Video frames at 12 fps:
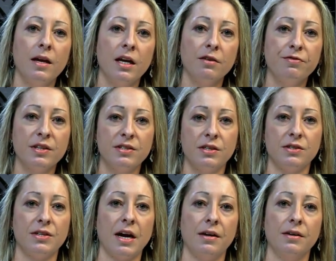If this is
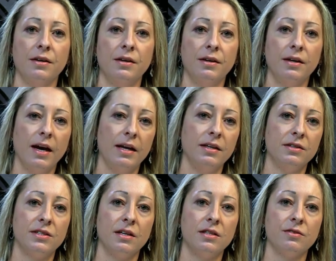done, and
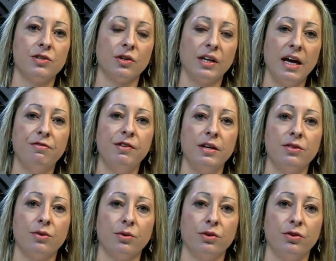incentives are carefully
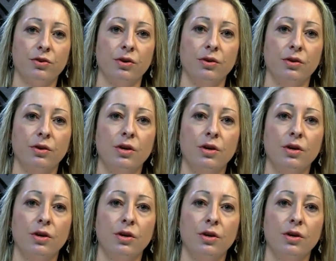thought through,